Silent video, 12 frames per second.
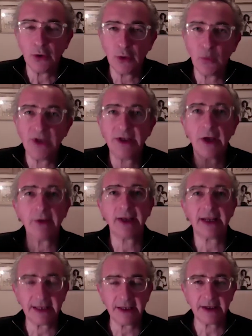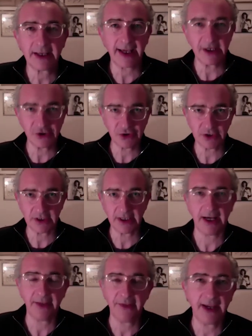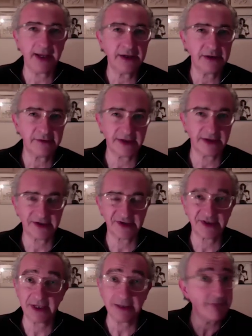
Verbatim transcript: we don't get an indication at the end of It's a Sin.